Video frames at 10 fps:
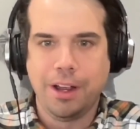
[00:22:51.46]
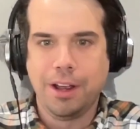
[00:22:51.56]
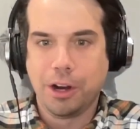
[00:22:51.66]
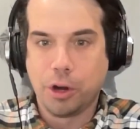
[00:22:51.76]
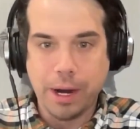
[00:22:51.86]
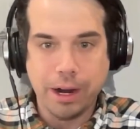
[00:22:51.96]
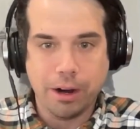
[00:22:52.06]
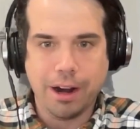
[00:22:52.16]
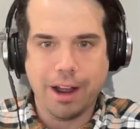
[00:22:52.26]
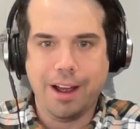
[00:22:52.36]

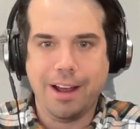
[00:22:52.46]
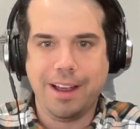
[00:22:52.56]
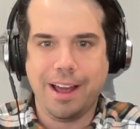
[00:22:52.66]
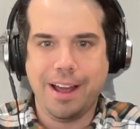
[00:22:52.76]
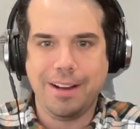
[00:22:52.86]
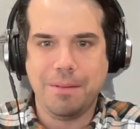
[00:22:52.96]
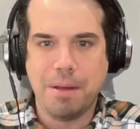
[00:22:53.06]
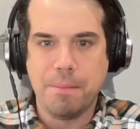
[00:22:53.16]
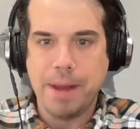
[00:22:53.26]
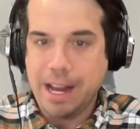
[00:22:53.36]
career
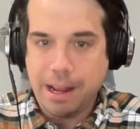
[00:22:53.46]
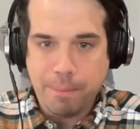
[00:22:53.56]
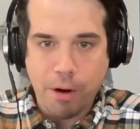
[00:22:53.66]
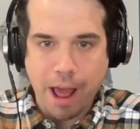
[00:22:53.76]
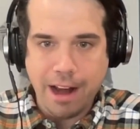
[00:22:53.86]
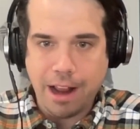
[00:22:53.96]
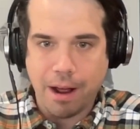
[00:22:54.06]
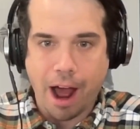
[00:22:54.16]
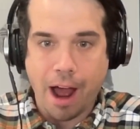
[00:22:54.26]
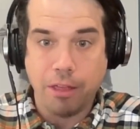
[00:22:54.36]
meeting
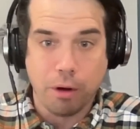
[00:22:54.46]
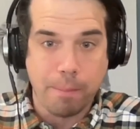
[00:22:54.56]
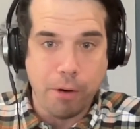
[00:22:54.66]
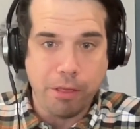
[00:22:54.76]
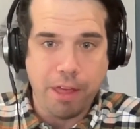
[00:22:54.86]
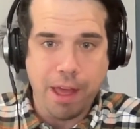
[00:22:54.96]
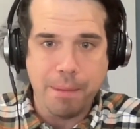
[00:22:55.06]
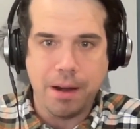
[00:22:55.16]
either or both of them,